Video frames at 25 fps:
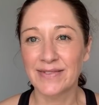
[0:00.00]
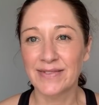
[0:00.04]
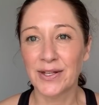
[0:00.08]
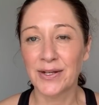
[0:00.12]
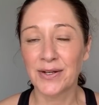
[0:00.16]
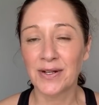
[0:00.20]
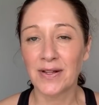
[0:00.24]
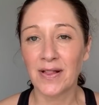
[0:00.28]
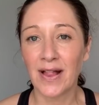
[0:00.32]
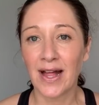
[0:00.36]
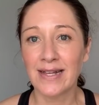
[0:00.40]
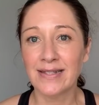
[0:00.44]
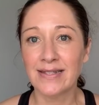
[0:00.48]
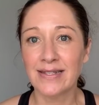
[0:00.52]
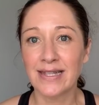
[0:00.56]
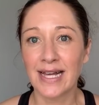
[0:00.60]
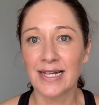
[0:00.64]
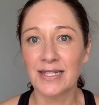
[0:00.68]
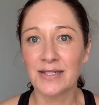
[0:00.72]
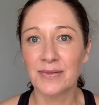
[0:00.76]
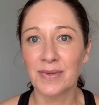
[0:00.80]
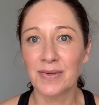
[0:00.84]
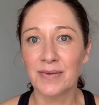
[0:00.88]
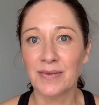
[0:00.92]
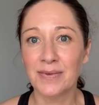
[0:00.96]
Your class
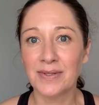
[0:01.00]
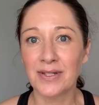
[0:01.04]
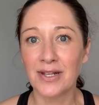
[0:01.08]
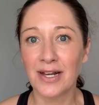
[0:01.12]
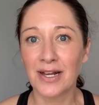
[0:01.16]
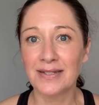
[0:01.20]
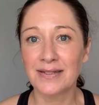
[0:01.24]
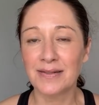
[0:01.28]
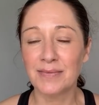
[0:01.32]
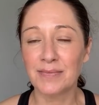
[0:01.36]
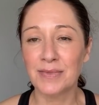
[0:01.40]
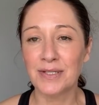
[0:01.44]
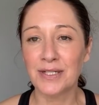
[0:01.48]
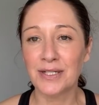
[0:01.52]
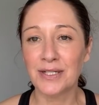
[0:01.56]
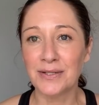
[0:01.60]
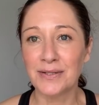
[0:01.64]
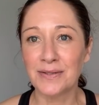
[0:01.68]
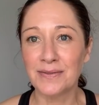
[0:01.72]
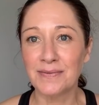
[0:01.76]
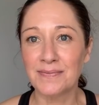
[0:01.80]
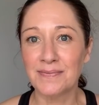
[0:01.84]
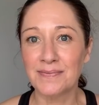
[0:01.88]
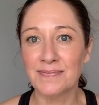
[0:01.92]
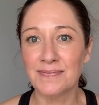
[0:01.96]
last week was awesome
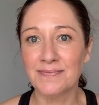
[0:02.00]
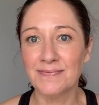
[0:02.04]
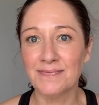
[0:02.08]
too.